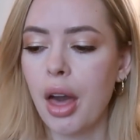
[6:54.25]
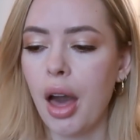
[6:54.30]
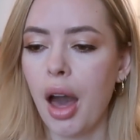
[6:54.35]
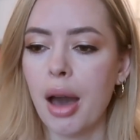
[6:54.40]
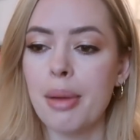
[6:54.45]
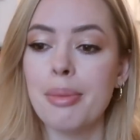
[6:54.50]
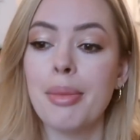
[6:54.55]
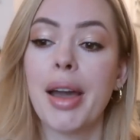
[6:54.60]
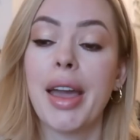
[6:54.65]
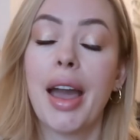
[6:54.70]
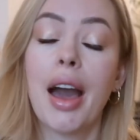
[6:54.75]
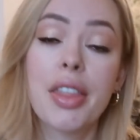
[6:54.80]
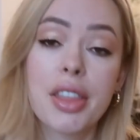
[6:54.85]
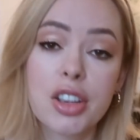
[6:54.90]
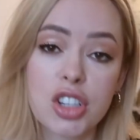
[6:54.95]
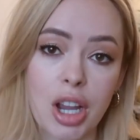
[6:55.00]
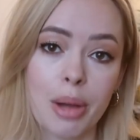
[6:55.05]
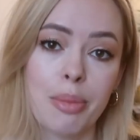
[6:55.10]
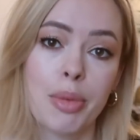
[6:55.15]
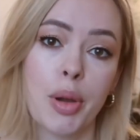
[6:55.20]
my
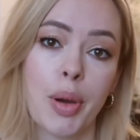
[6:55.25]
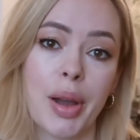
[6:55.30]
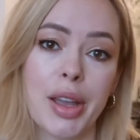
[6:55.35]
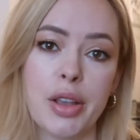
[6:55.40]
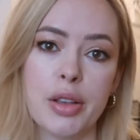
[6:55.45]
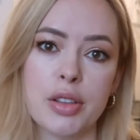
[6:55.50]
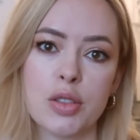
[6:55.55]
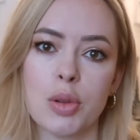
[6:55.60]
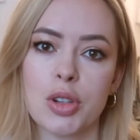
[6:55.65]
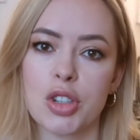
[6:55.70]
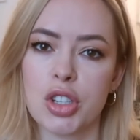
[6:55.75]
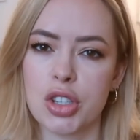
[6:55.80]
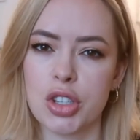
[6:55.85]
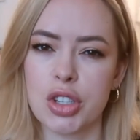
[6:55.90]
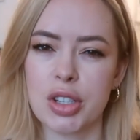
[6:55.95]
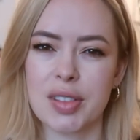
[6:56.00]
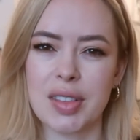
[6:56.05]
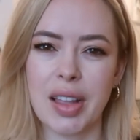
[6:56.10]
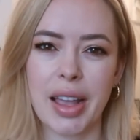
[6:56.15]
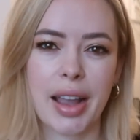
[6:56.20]
other shampoo I use, which is
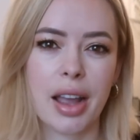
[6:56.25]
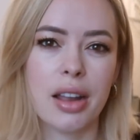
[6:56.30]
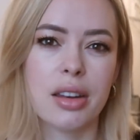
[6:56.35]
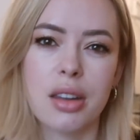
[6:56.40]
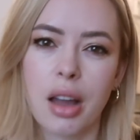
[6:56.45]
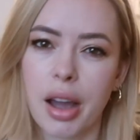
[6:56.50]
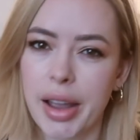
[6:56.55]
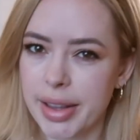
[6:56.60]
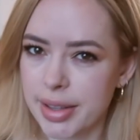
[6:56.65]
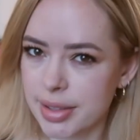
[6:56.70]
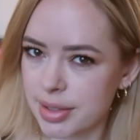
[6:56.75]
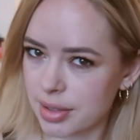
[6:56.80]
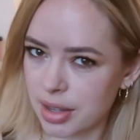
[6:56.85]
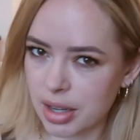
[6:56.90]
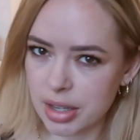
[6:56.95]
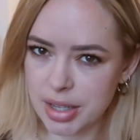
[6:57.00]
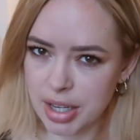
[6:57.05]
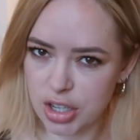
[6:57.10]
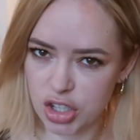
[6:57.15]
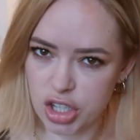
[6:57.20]
just like a nice
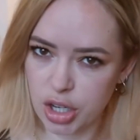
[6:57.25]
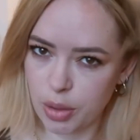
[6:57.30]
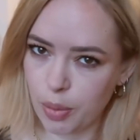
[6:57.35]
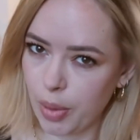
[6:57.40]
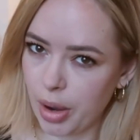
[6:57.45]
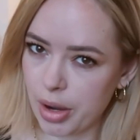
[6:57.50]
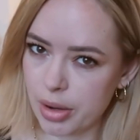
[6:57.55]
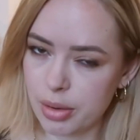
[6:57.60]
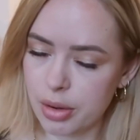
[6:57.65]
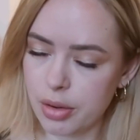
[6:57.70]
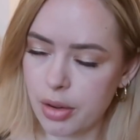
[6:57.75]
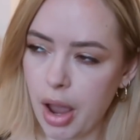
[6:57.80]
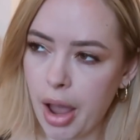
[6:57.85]
conditioning one.